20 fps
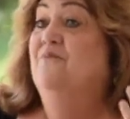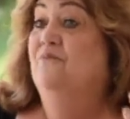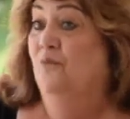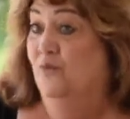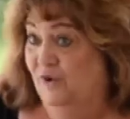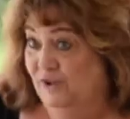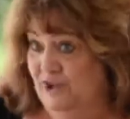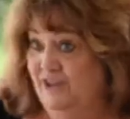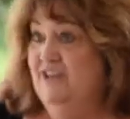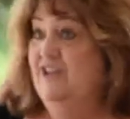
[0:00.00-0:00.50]
We're
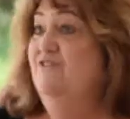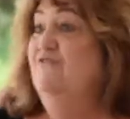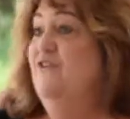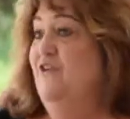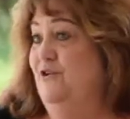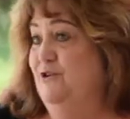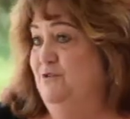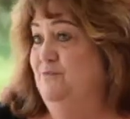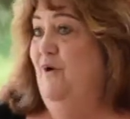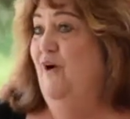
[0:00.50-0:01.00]
looking for
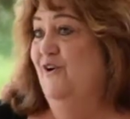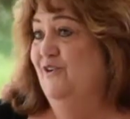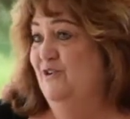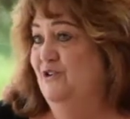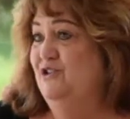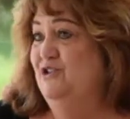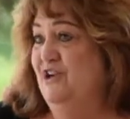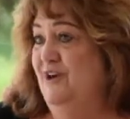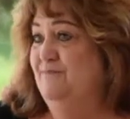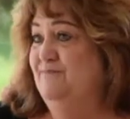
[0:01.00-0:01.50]
those
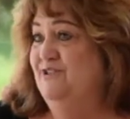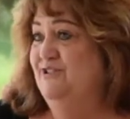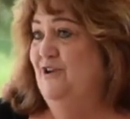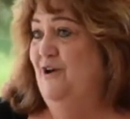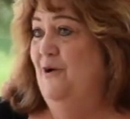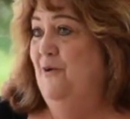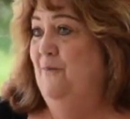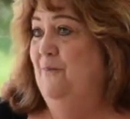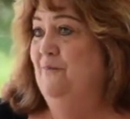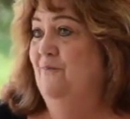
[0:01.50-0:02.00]
partnerships,
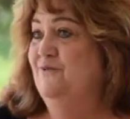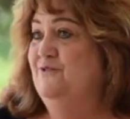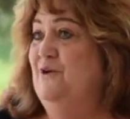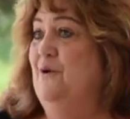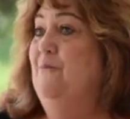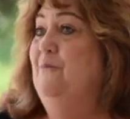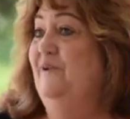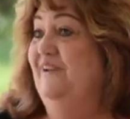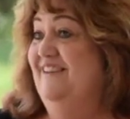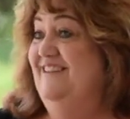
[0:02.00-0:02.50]
so
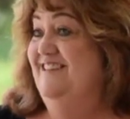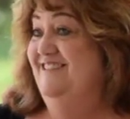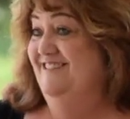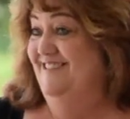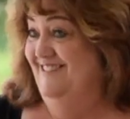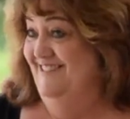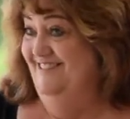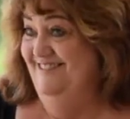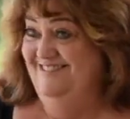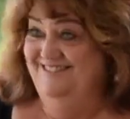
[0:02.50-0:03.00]
please,
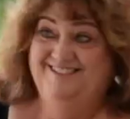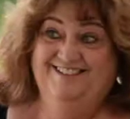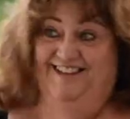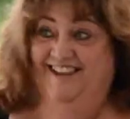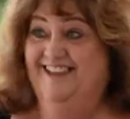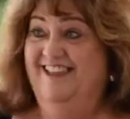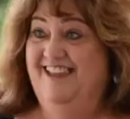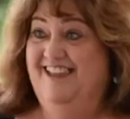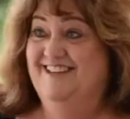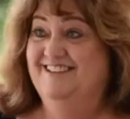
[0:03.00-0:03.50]

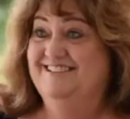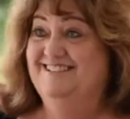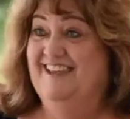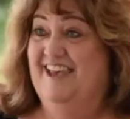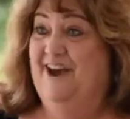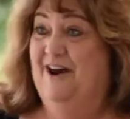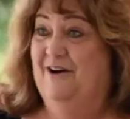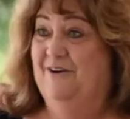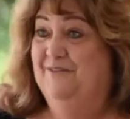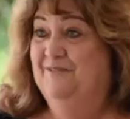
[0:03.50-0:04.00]
hands
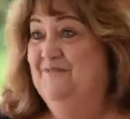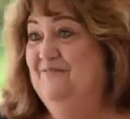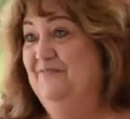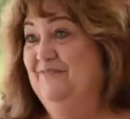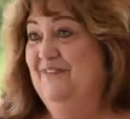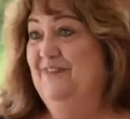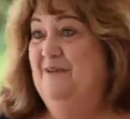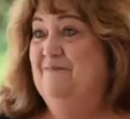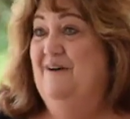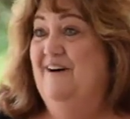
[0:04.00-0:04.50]
out,
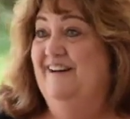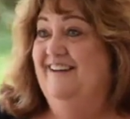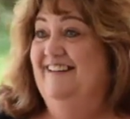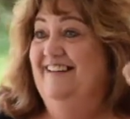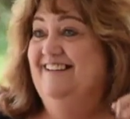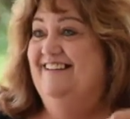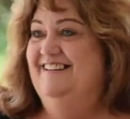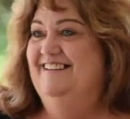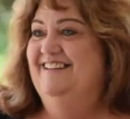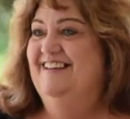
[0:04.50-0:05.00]
come on
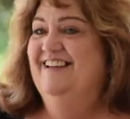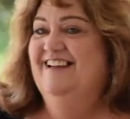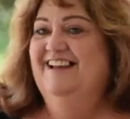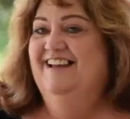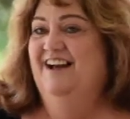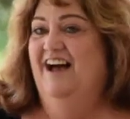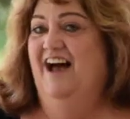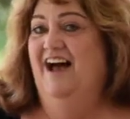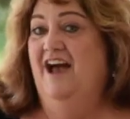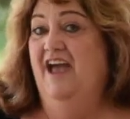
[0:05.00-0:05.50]
in,
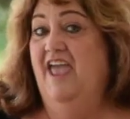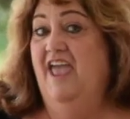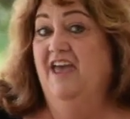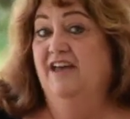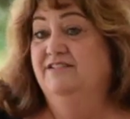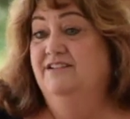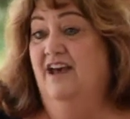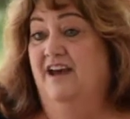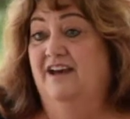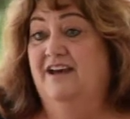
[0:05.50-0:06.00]

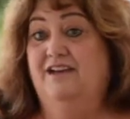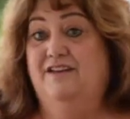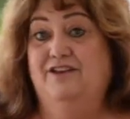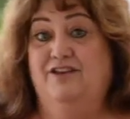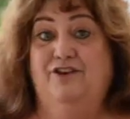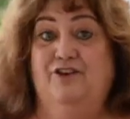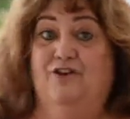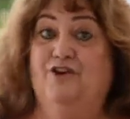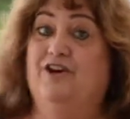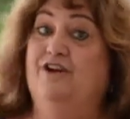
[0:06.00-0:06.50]
and
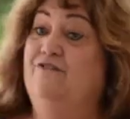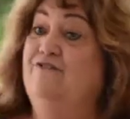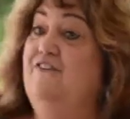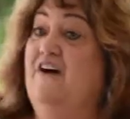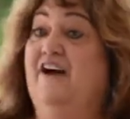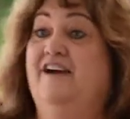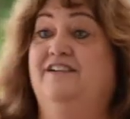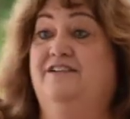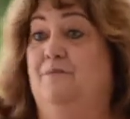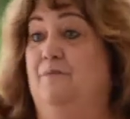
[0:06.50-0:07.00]
you're going to
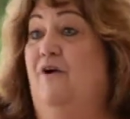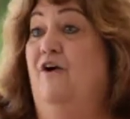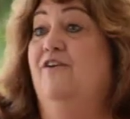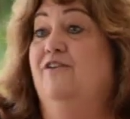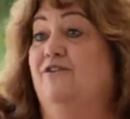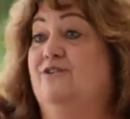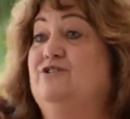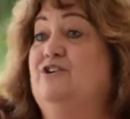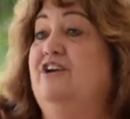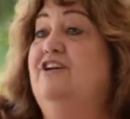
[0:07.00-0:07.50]
find the
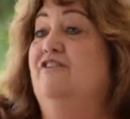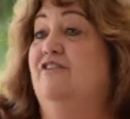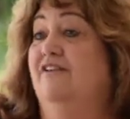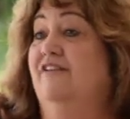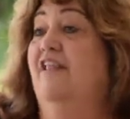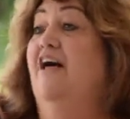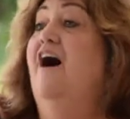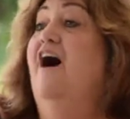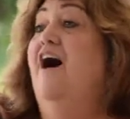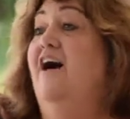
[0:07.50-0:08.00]
partners are here a
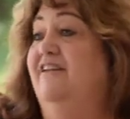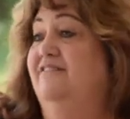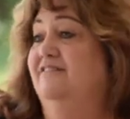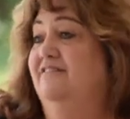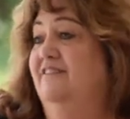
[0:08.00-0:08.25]
lot.